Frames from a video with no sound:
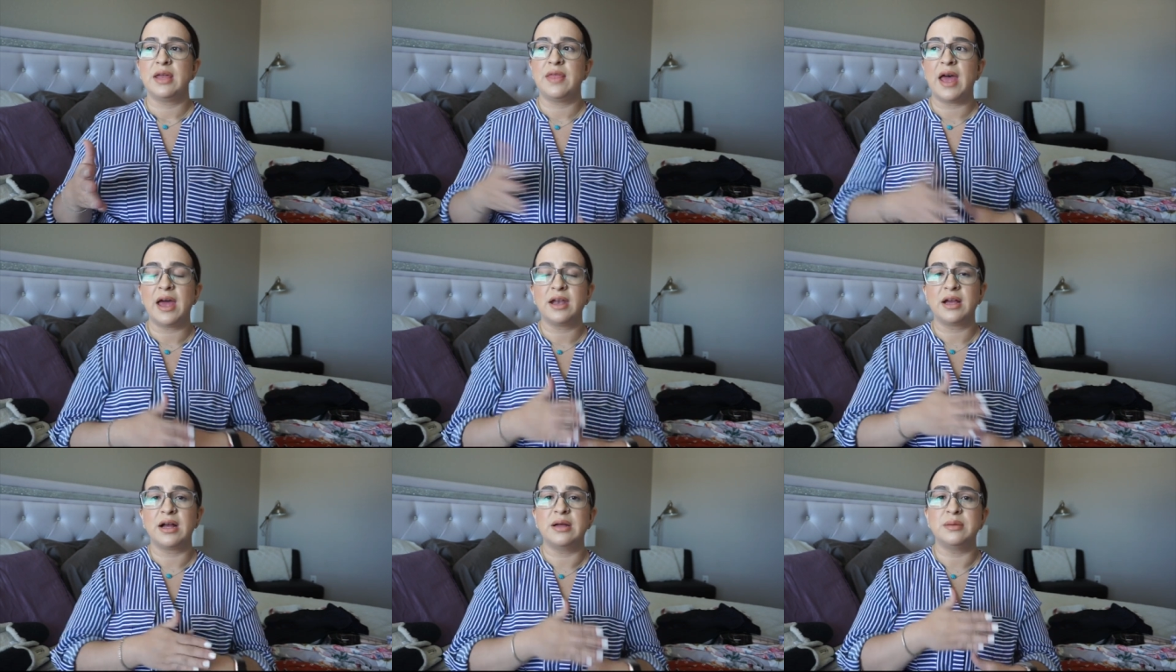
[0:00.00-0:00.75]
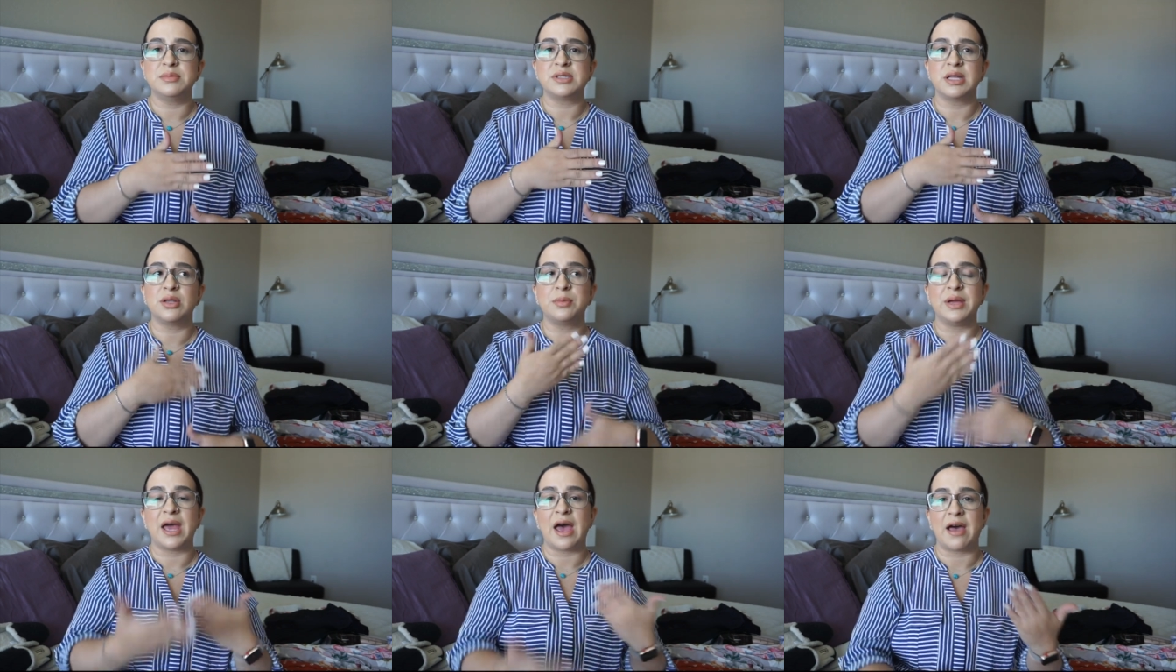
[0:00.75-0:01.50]
that comes a little
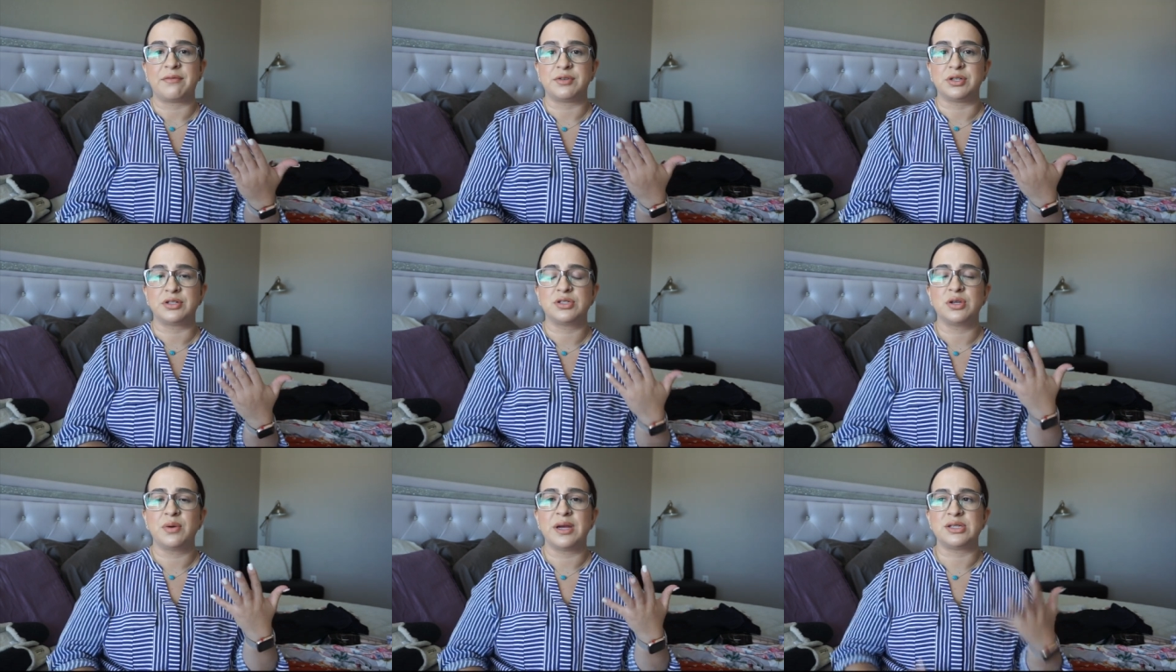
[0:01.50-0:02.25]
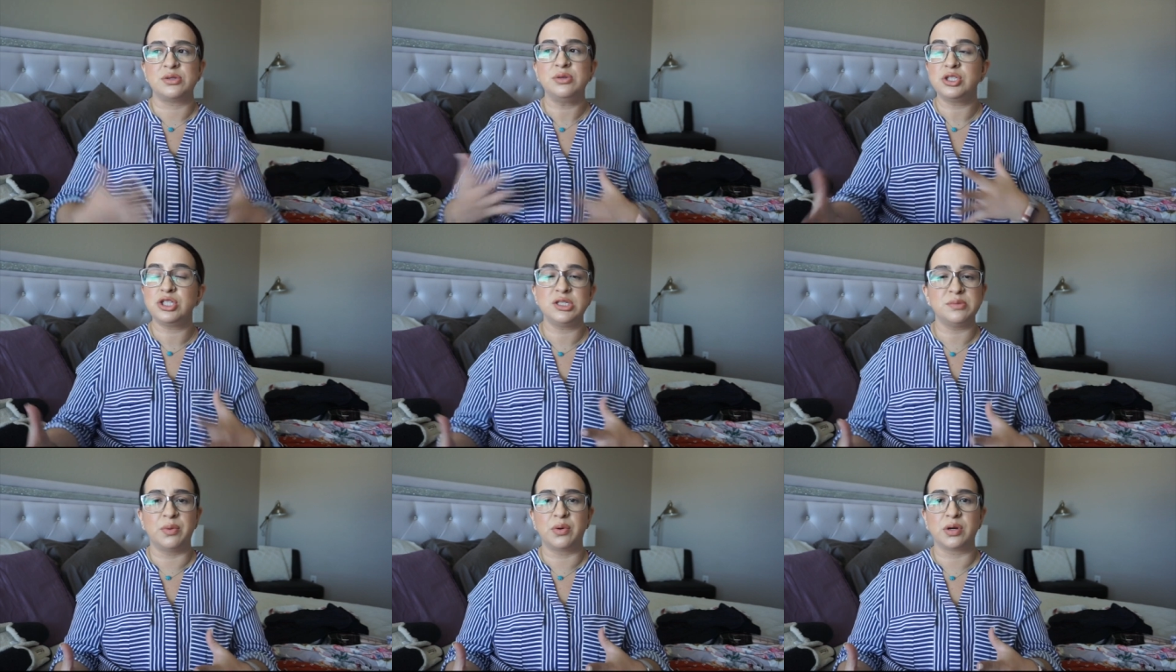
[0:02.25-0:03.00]
bit after so as soon as she's
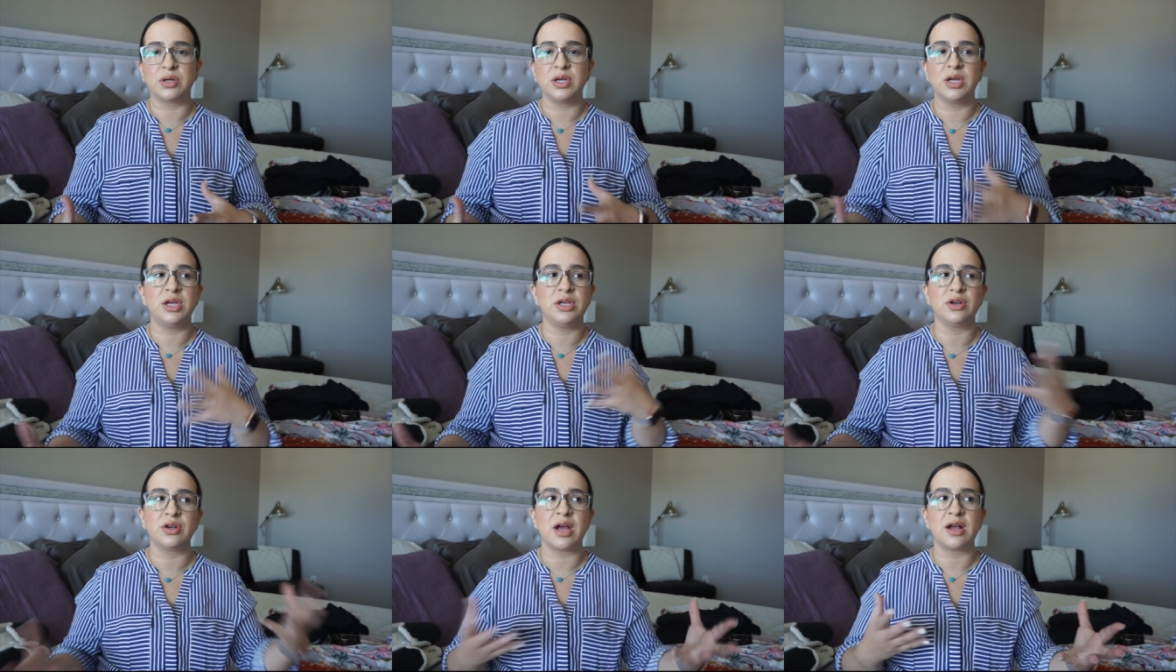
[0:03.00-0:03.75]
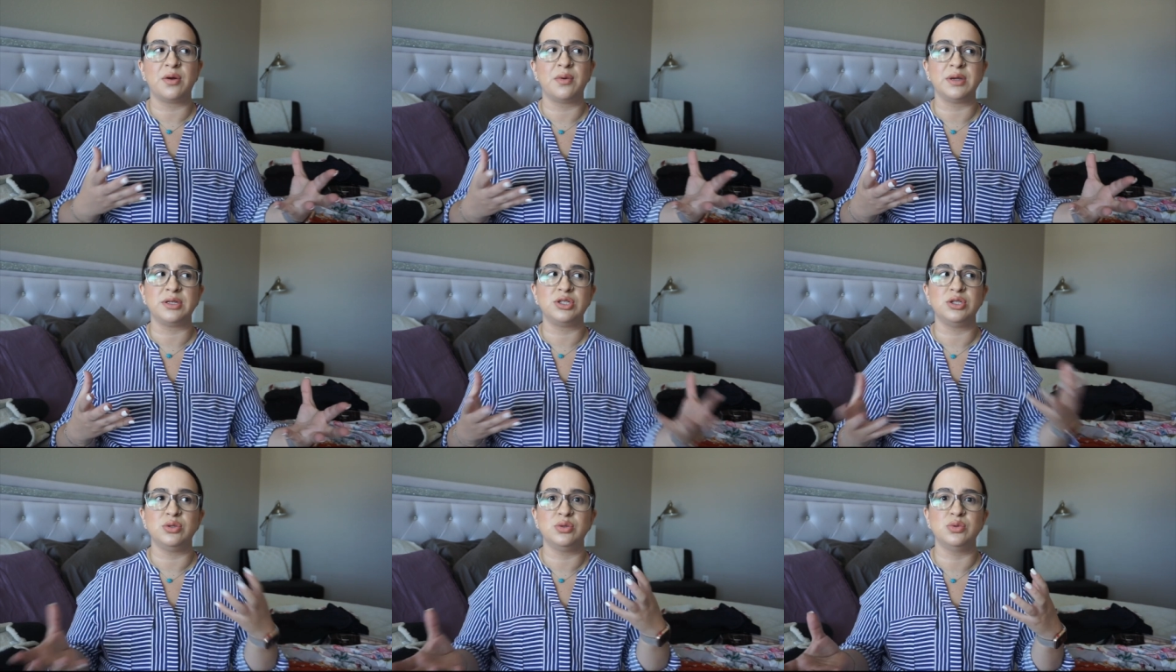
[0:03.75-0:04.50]
born you're not going
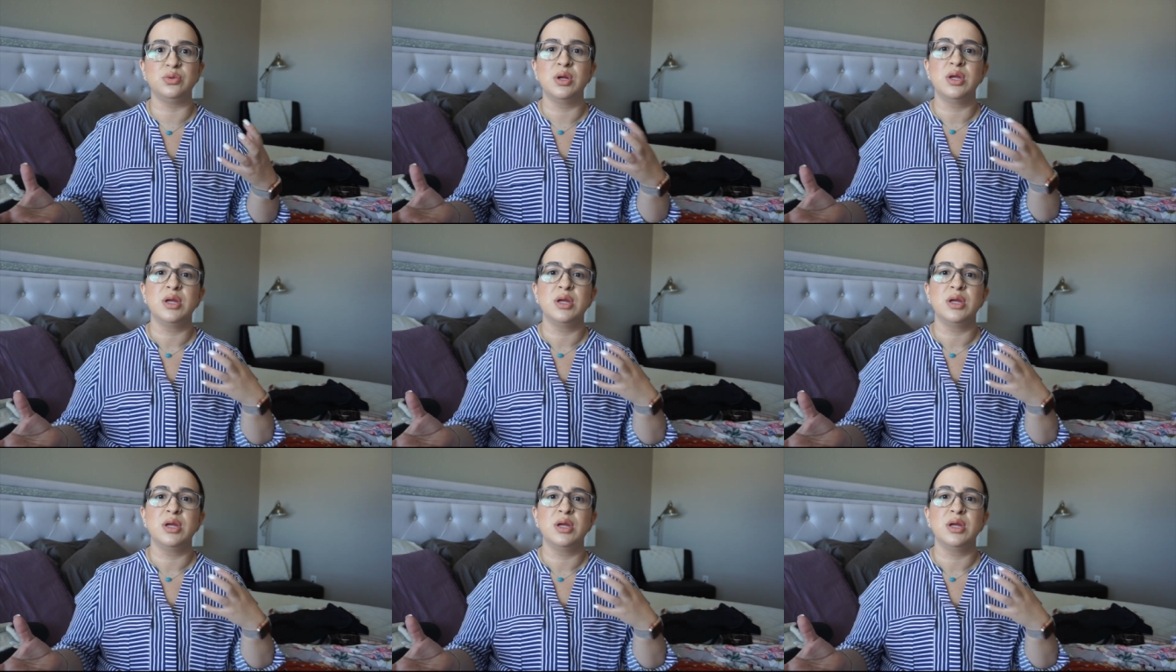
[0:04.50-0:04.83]
to